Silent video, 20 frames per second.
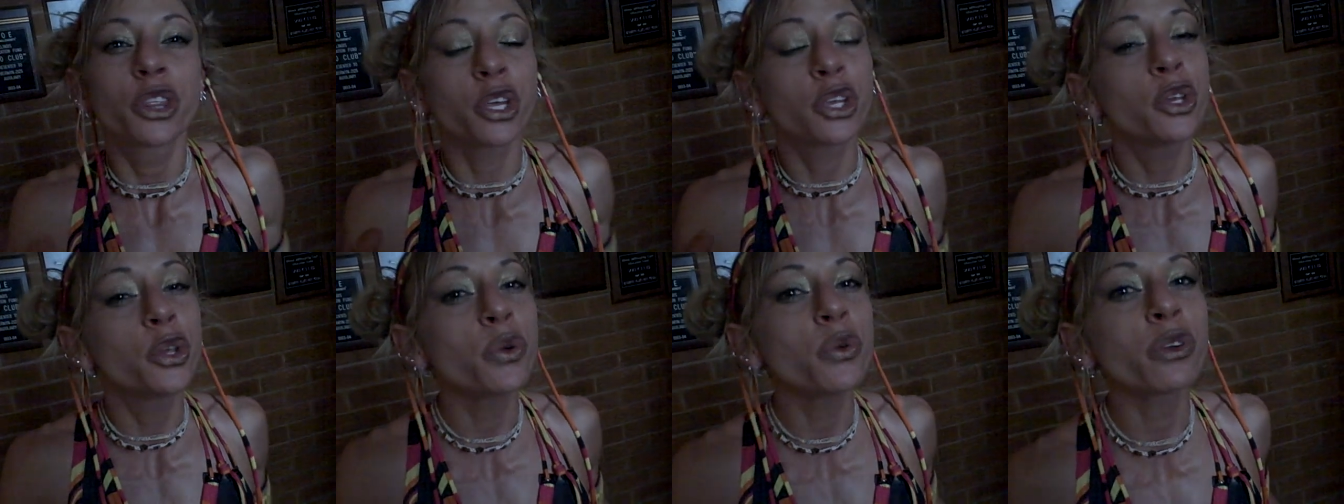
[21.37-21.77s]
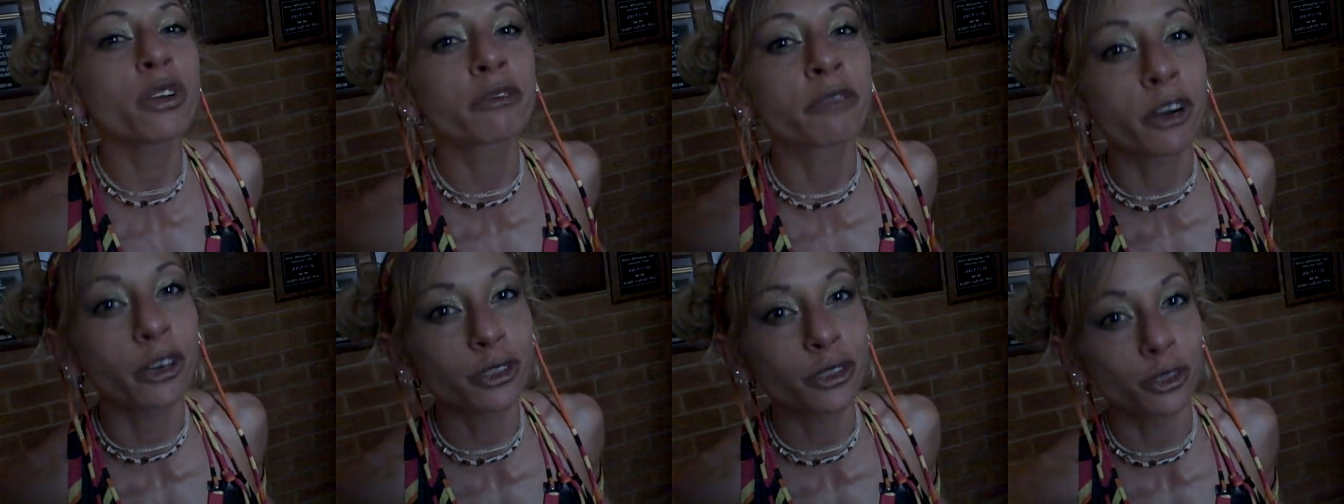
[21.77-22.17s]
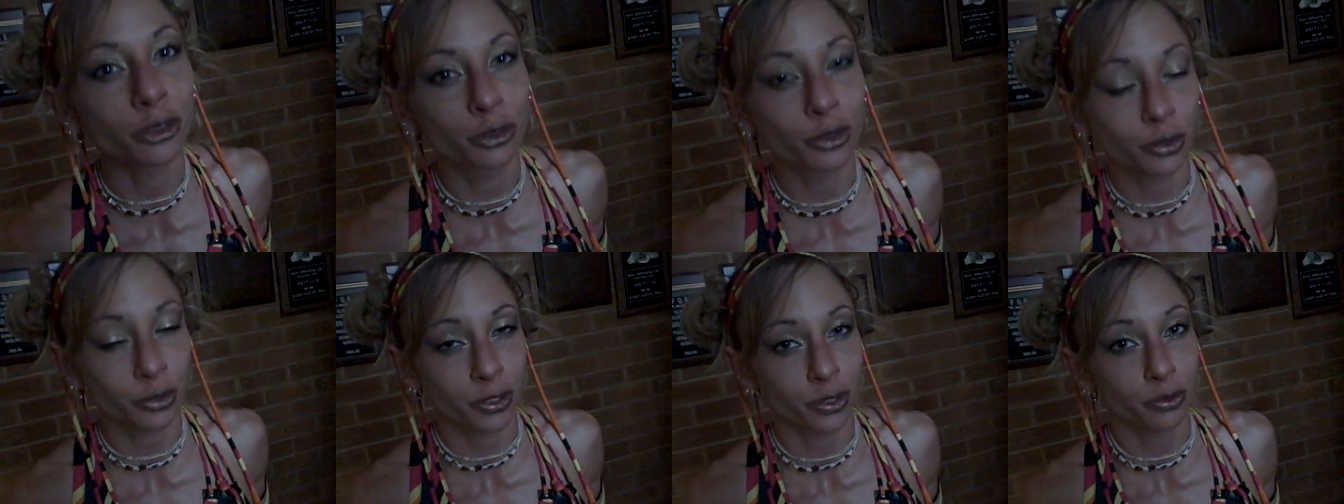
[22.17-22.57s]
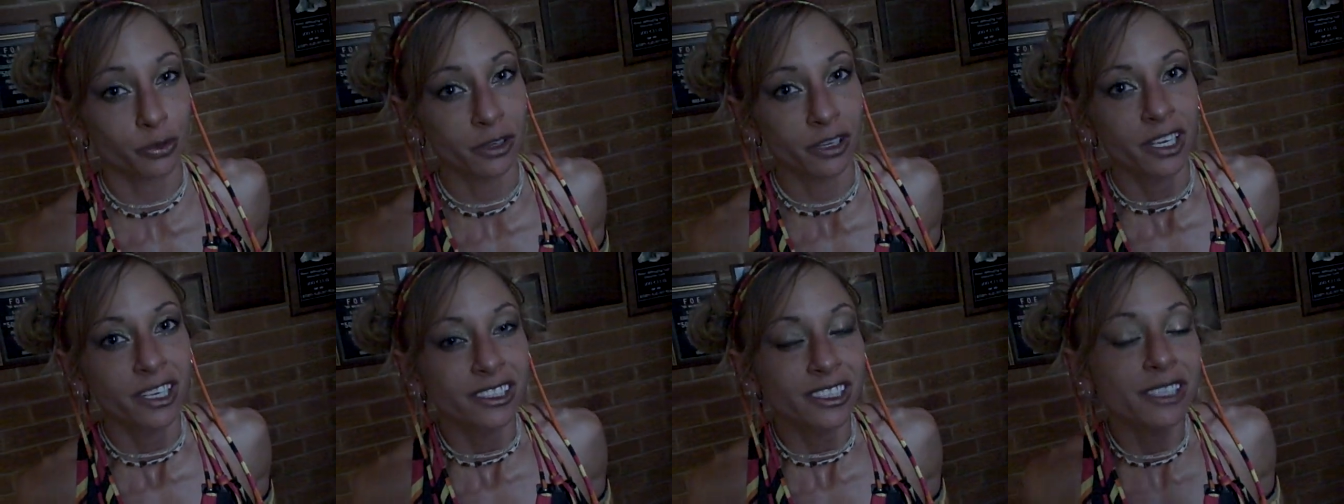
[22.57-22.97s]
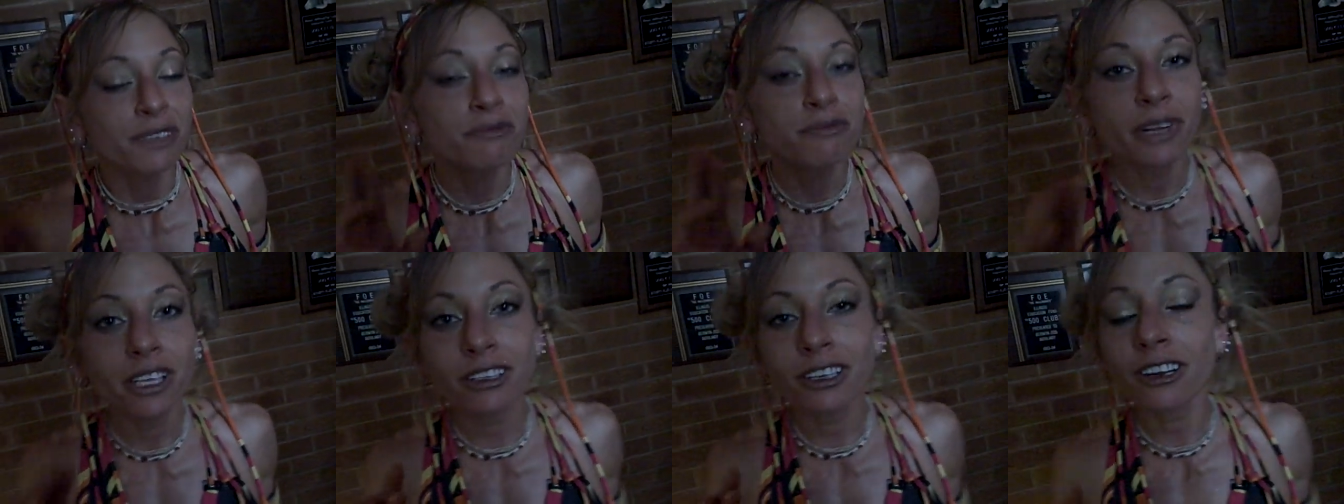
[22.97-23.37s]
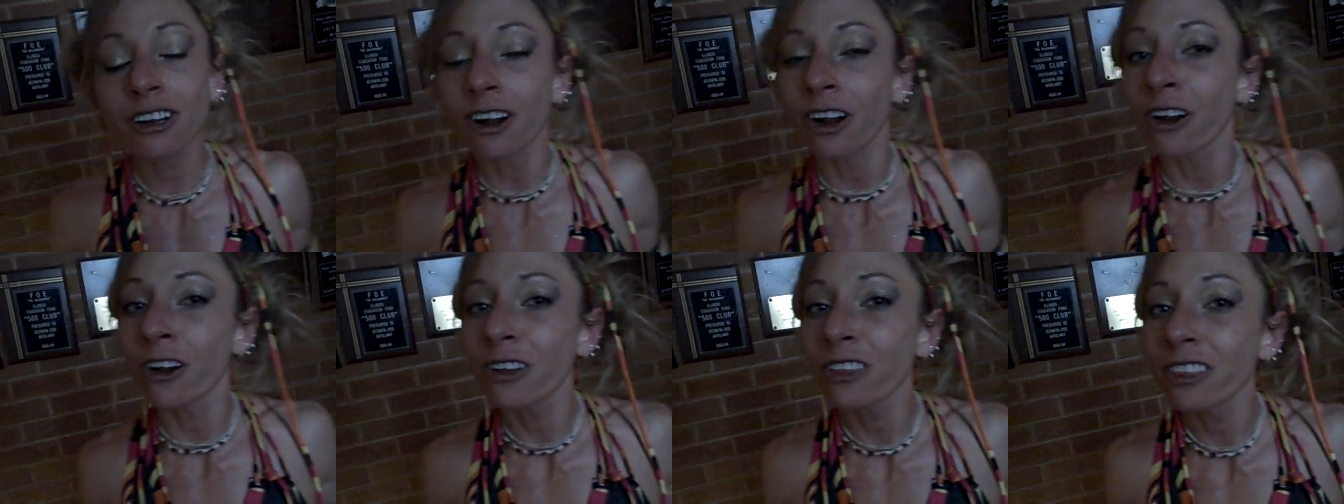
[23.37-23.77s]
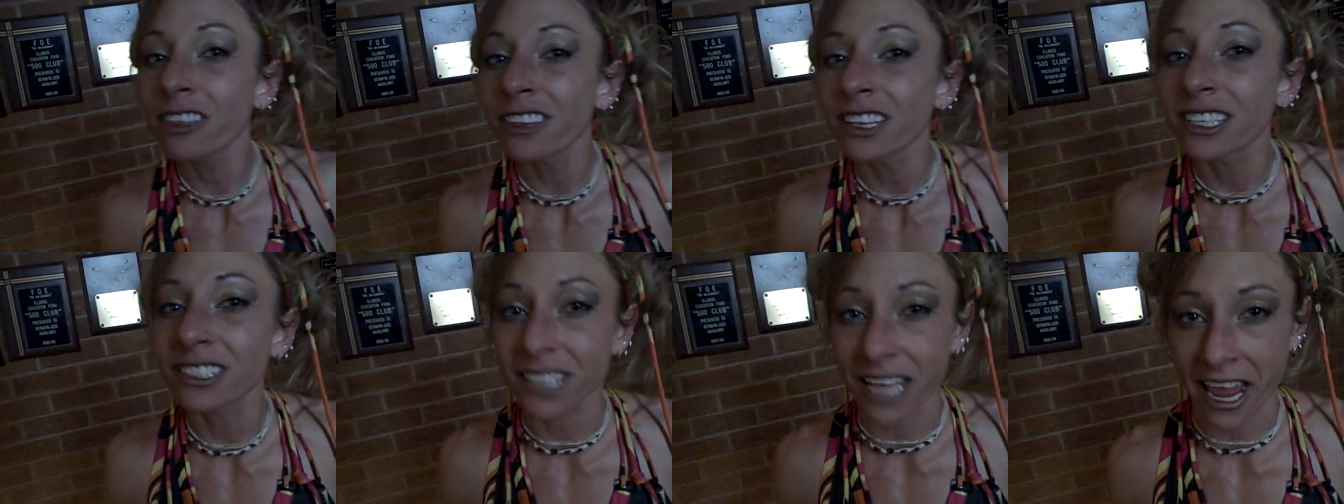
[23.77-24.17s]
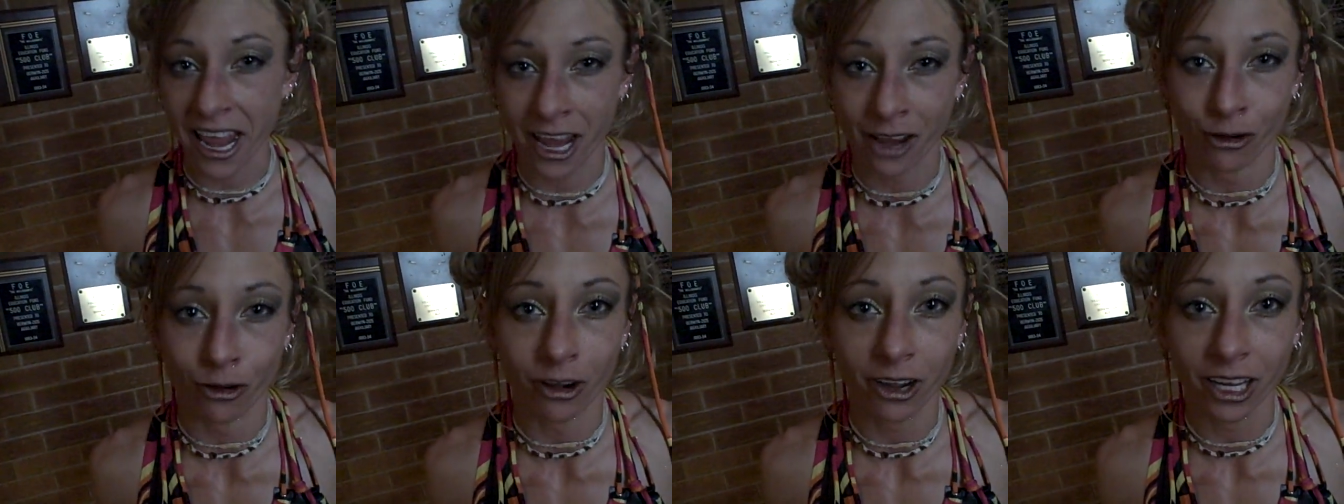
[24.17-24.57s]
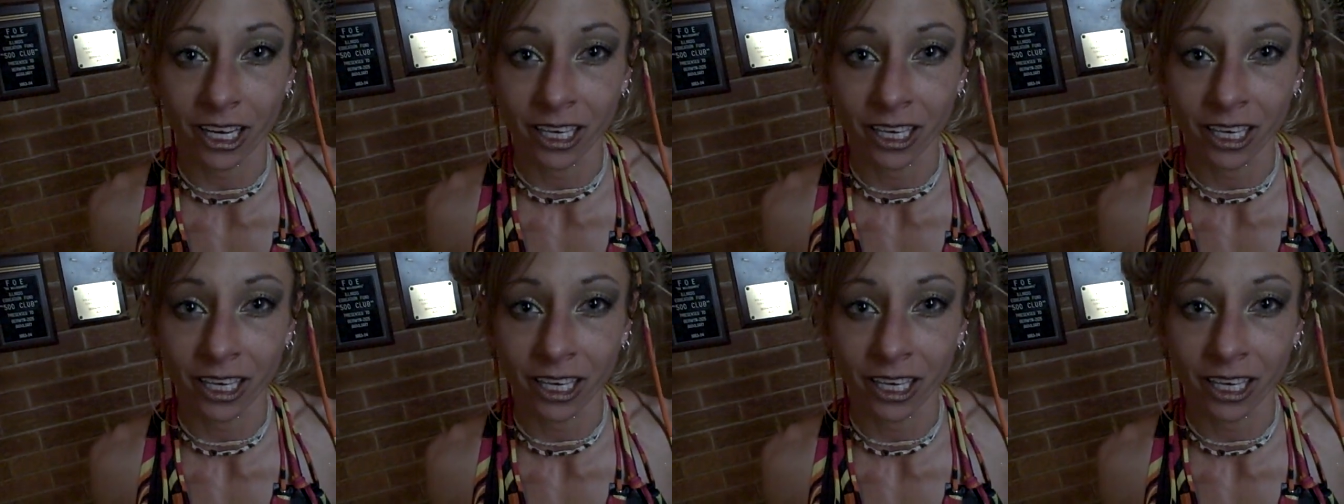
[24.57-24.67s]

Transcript: the universal truth. See, Mother Earth is angry.